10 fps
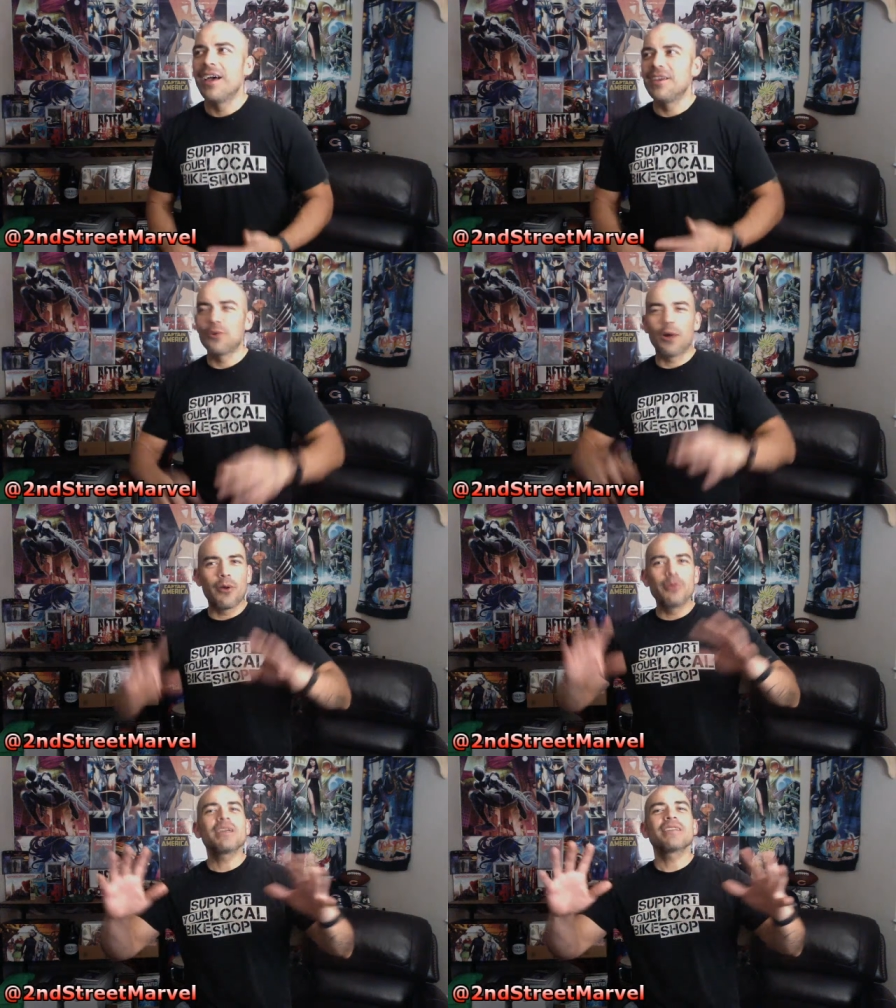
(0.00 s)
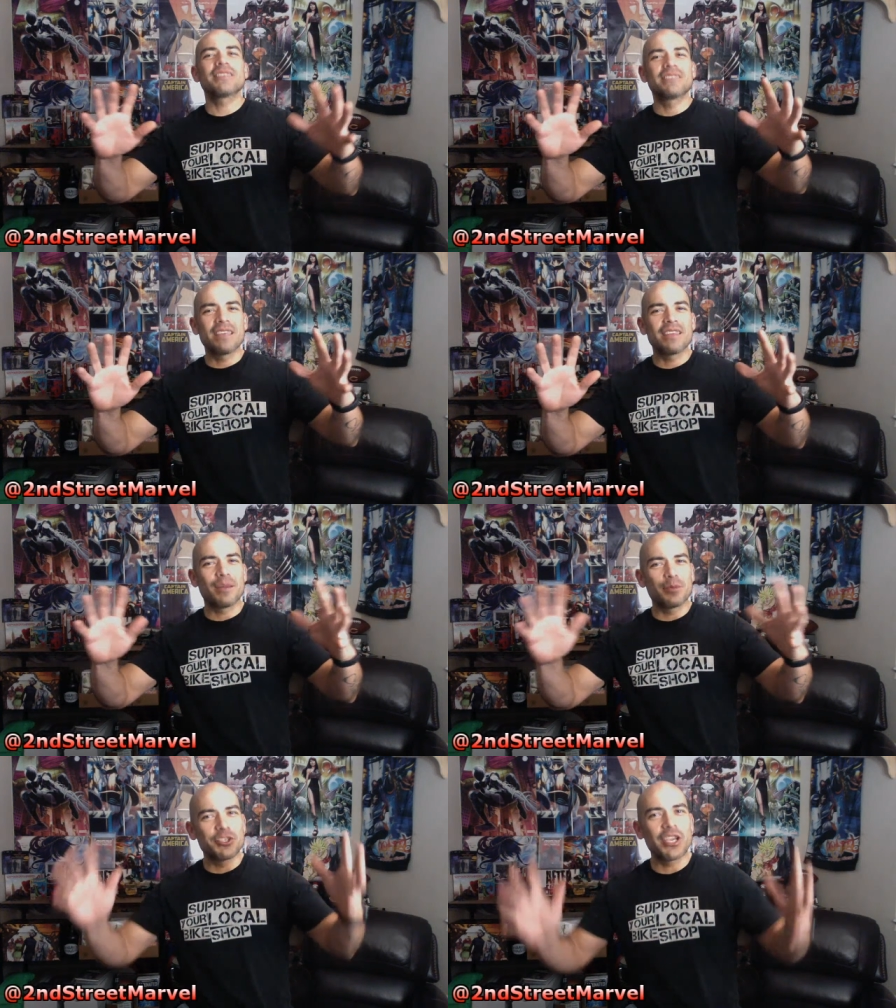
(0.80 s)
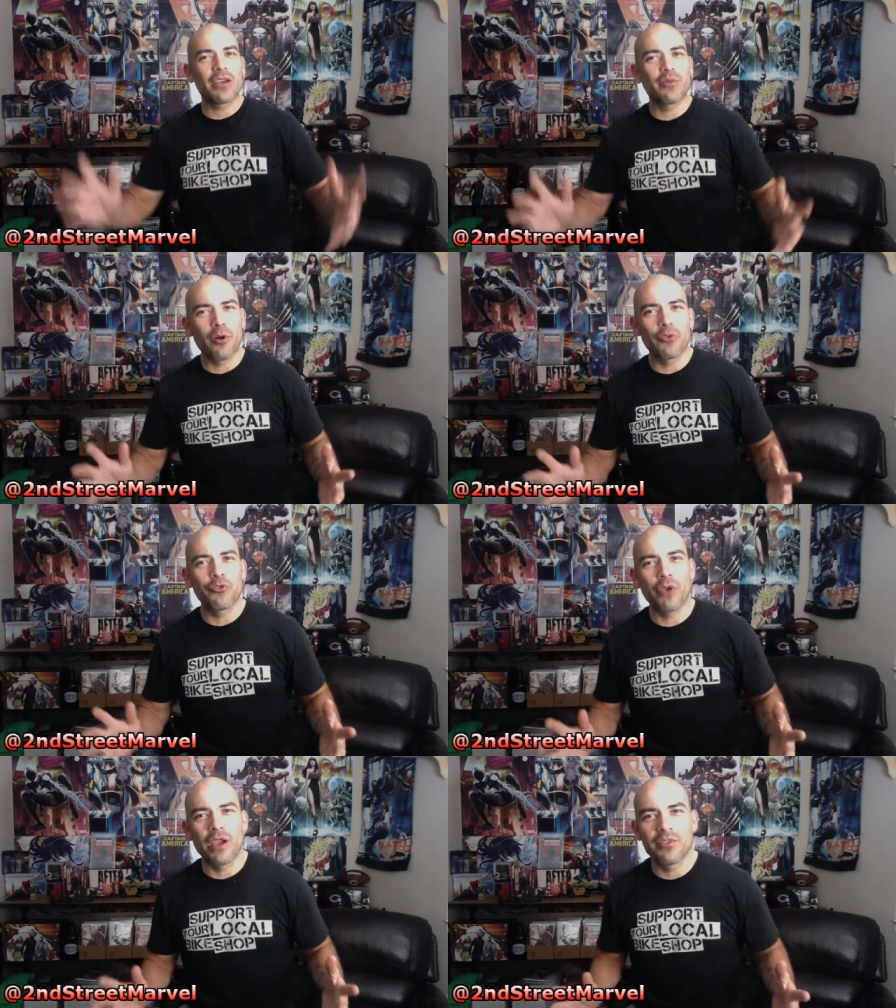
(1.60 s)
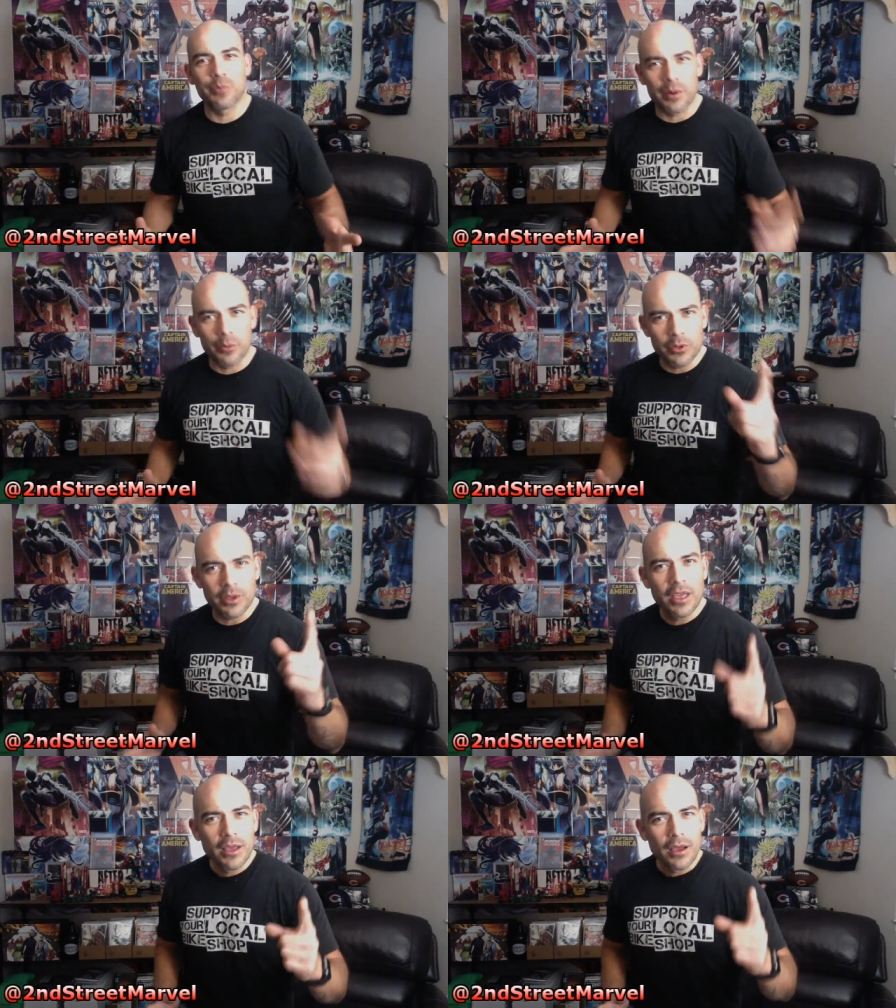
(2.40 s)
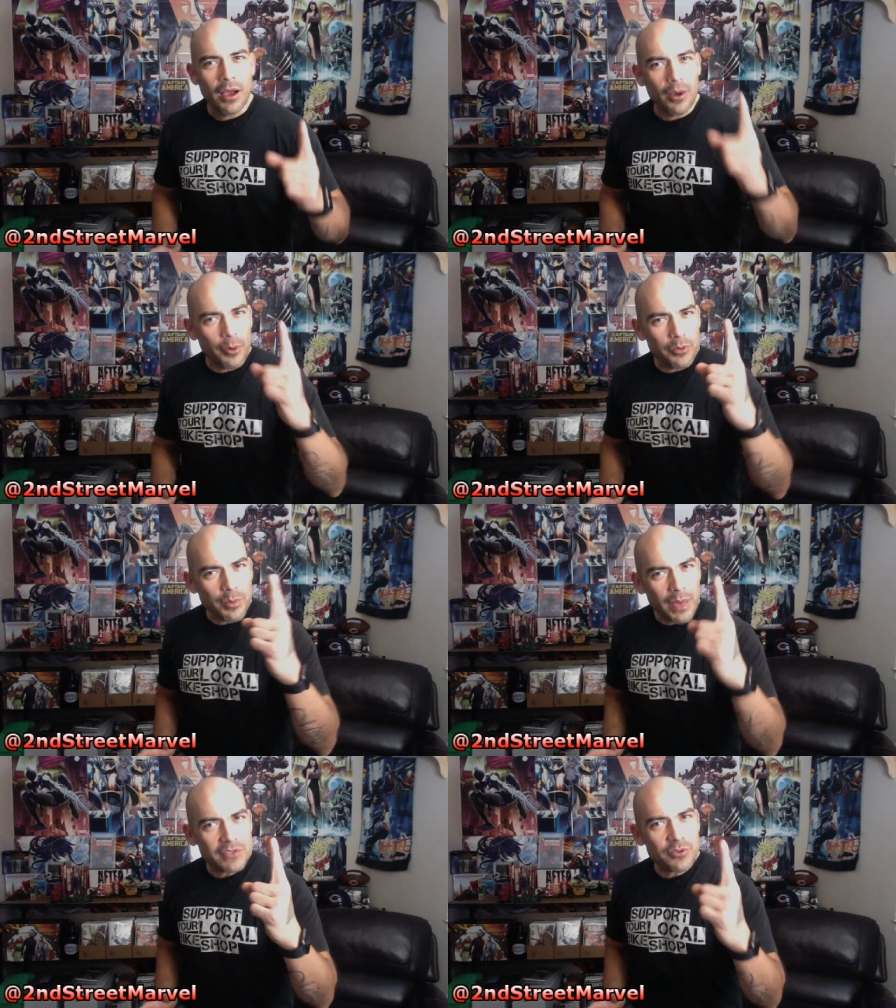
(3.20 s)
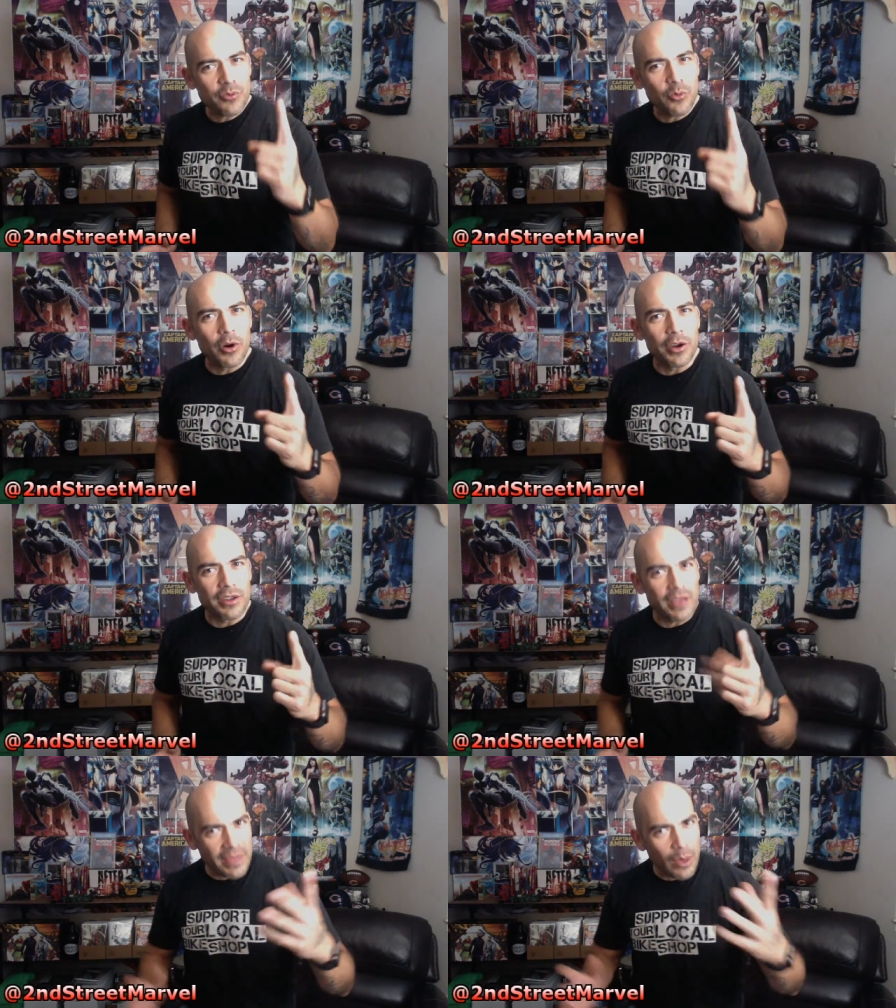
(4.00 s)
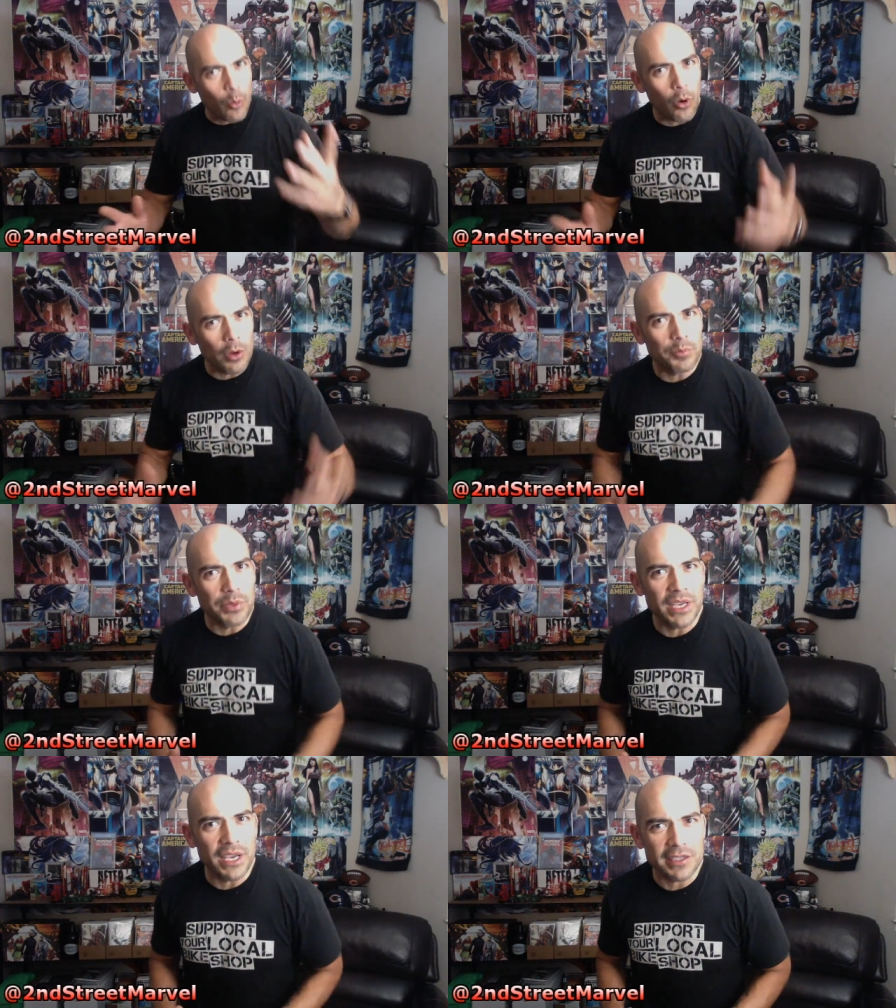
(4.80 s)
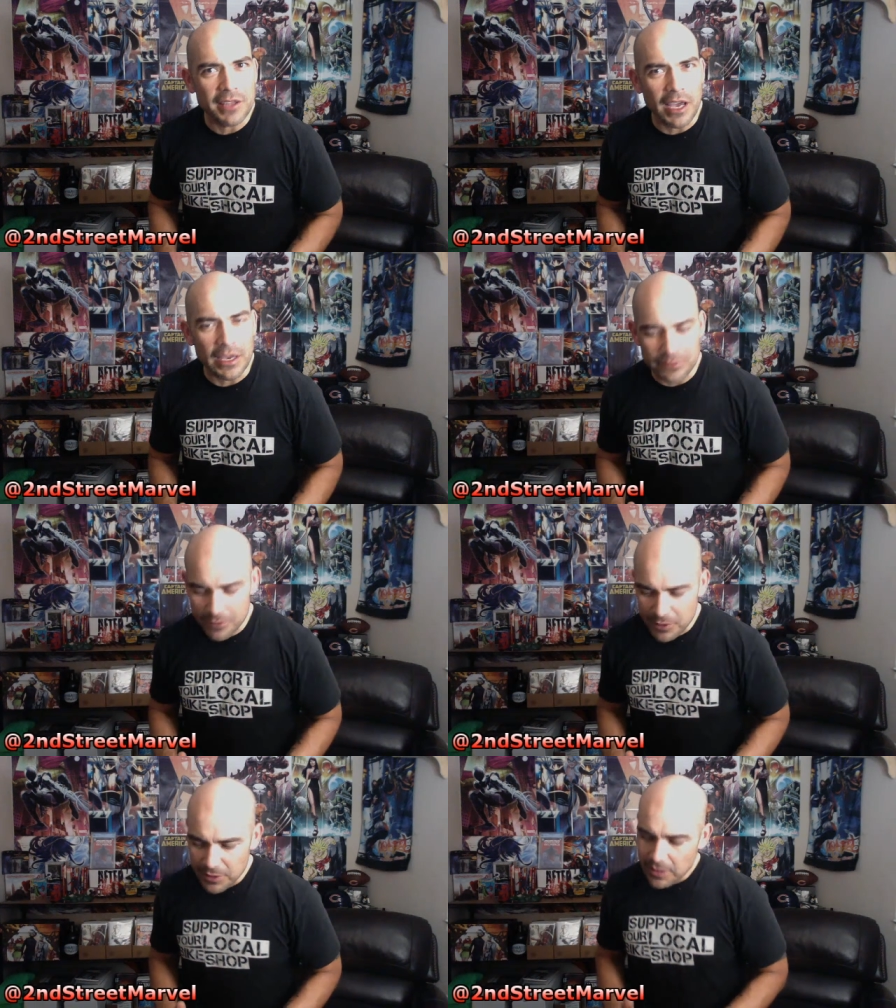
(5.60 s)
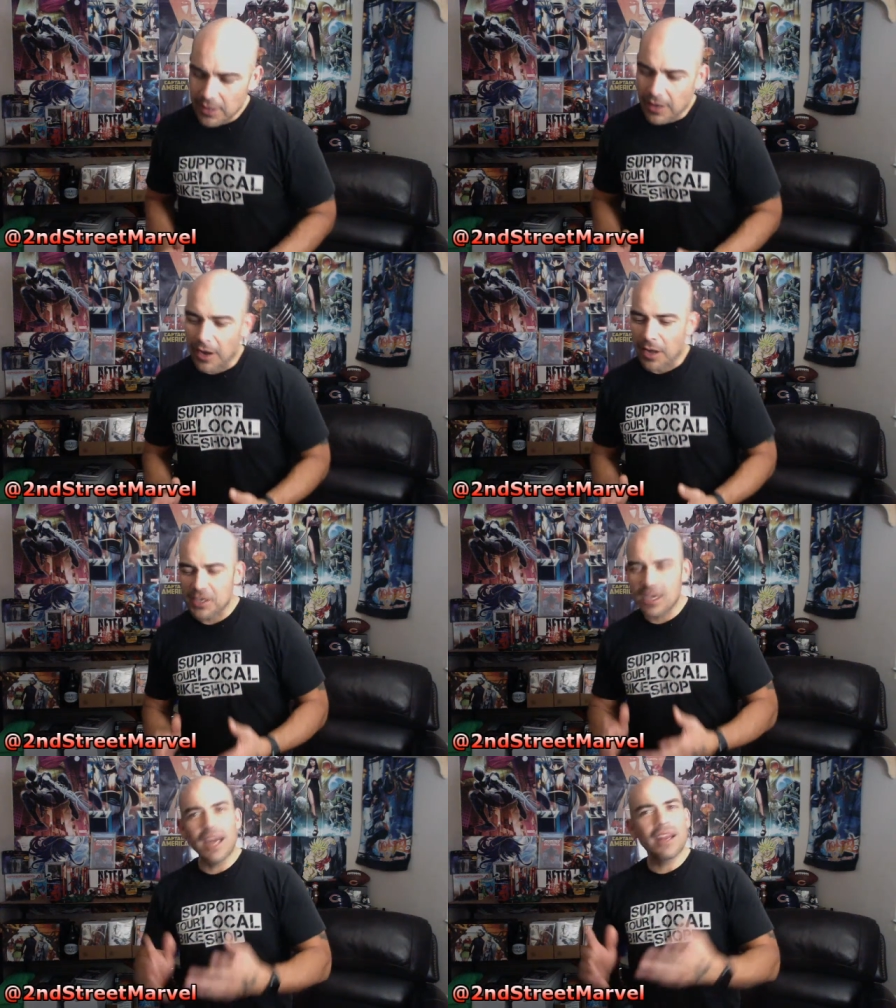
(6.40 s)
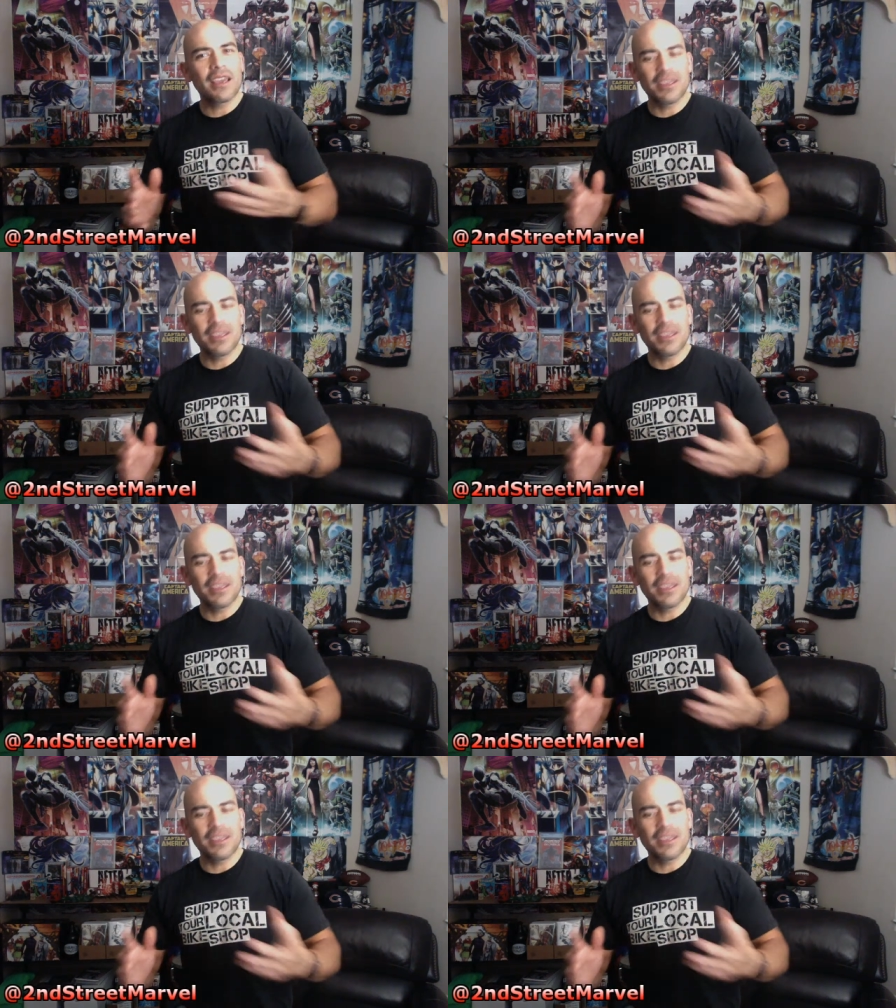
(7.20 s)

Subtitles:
You know, I always like to say that I'm a jack of all trades, but I'm only master of one, and that one being life. You gotta